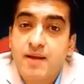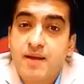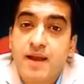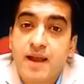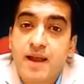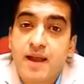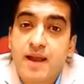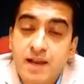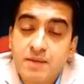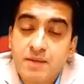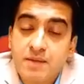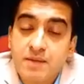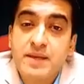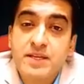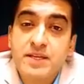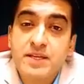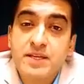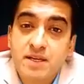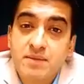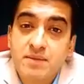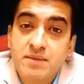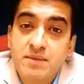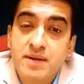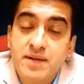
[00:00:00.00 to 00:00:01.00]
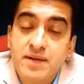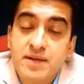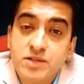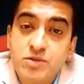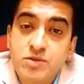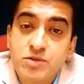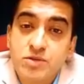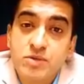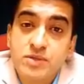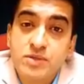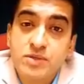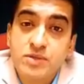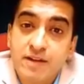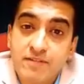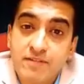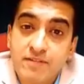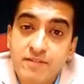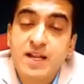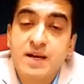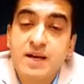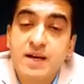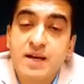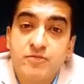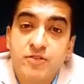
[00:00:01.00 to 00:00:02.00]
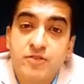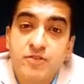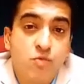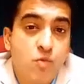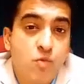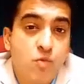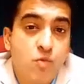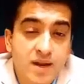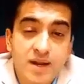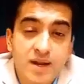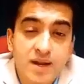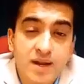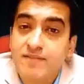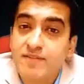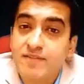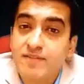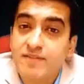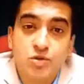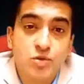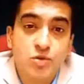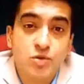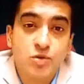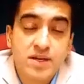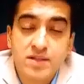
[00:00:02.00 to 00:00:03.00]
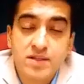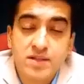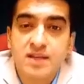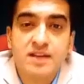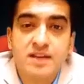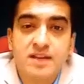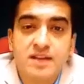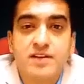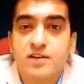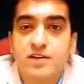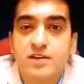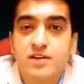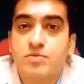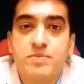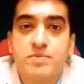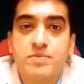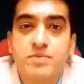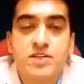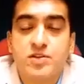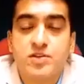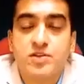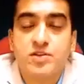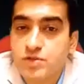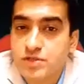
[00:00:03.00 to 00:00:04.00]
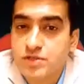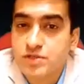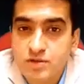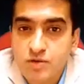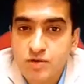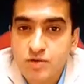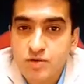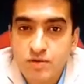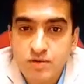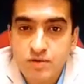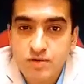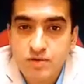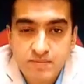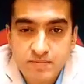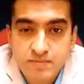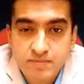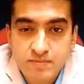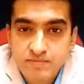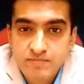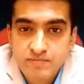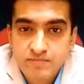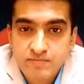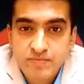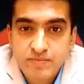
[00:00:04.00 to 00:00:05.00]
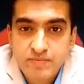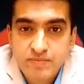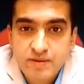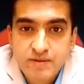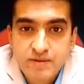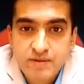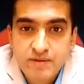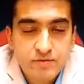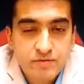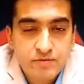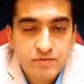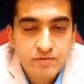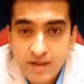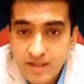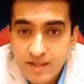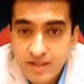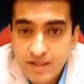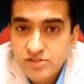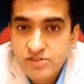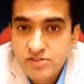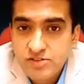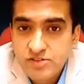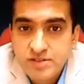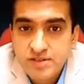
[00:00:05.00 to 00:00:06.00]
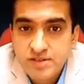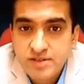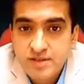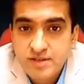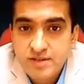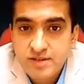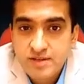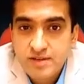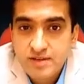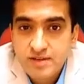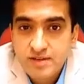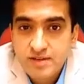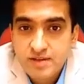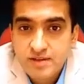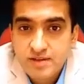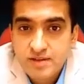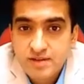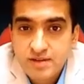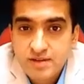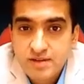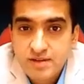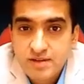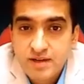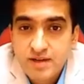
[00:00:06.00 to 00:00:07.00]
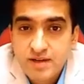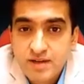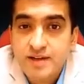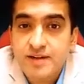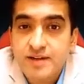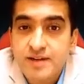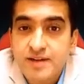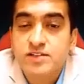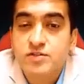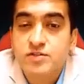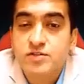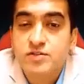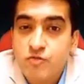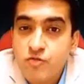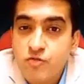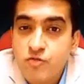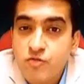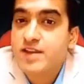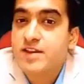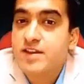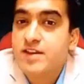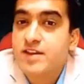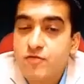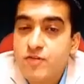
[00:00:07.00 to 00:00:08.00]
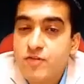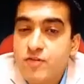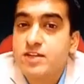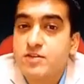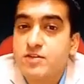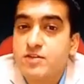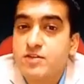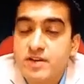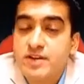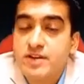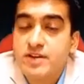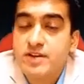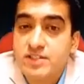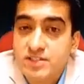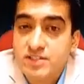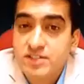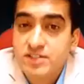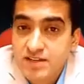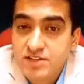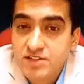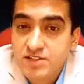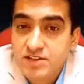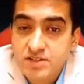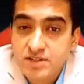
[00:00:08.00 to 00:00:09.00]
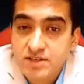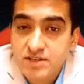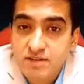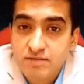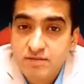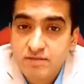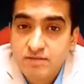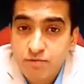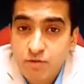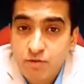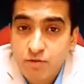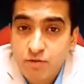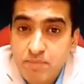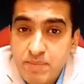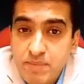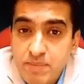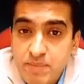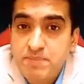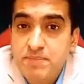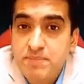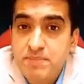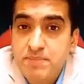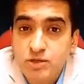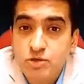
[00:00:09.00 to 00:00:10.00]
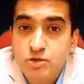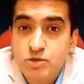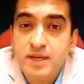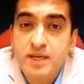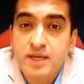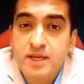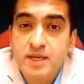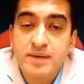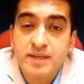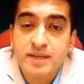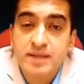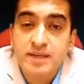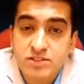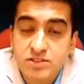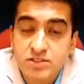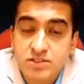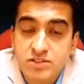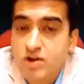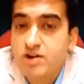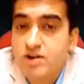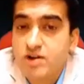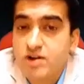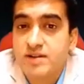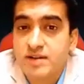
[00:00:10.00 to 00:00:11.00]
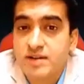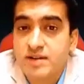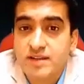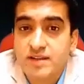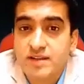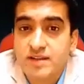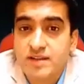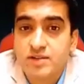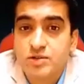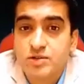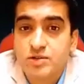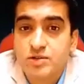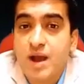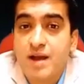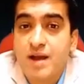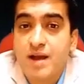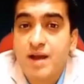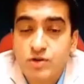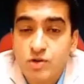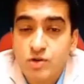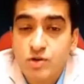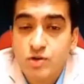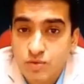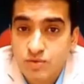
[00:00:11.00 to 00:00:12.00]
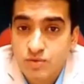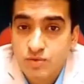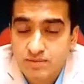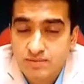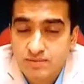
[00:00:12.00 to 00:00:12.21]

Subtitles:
Helping somebody to develop from one level to another level could be a social goal. Friends, it is very, very, very essential for people to become extraordinary to have a goal.